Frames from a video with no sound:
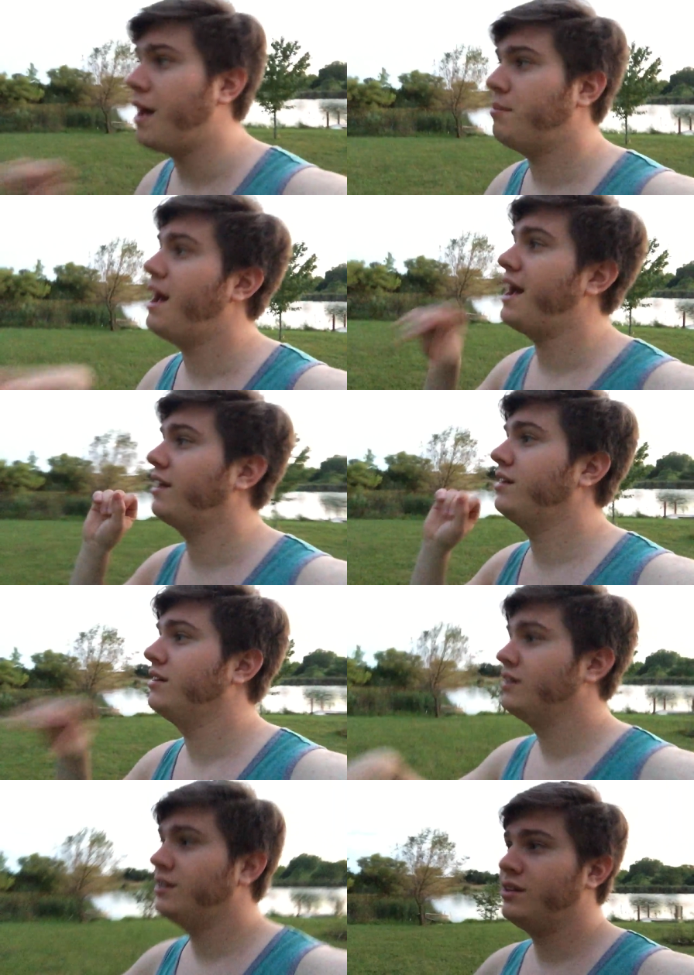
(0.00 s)
rat pack
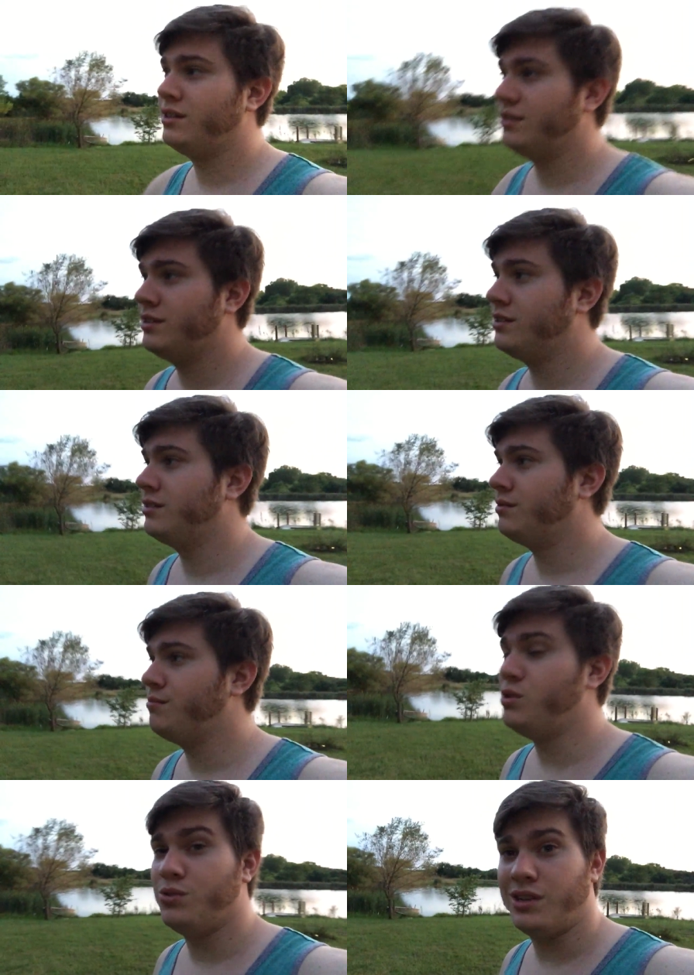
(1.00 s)

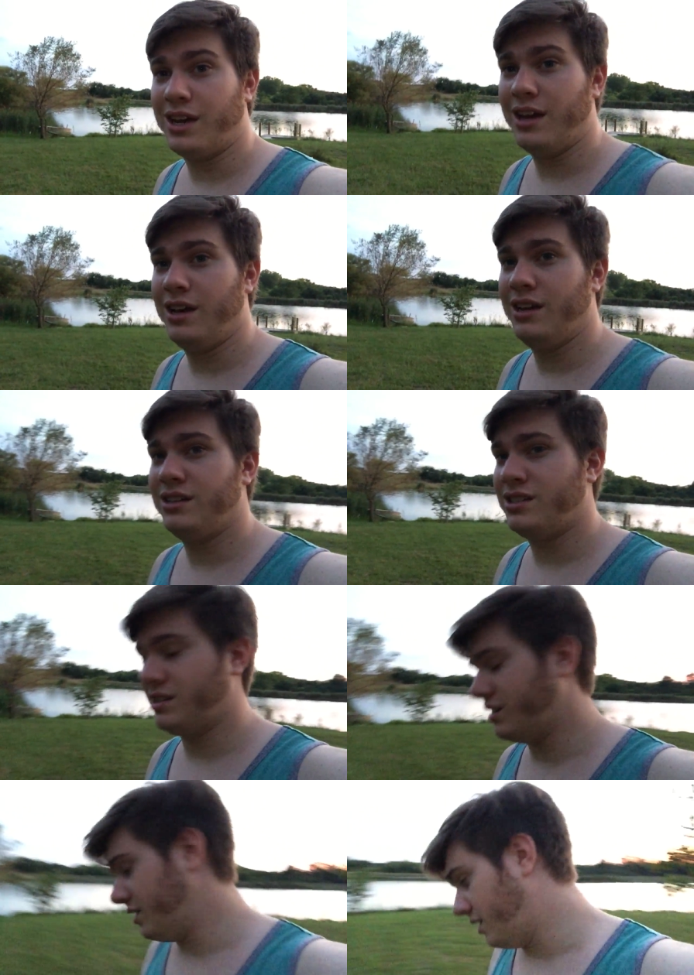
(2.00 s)
music in it and it's
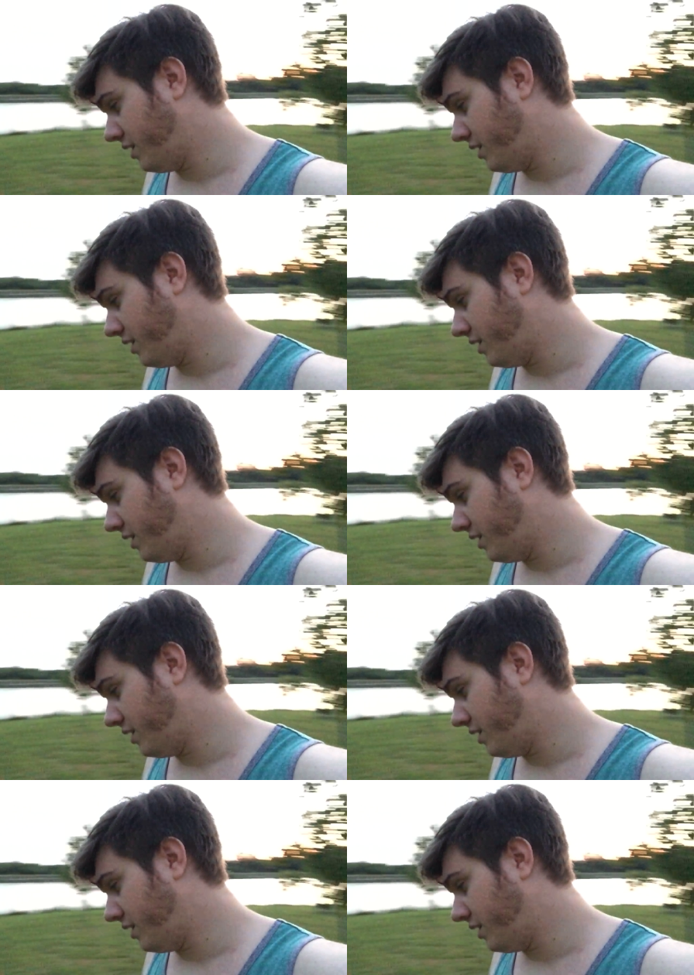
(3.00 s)
just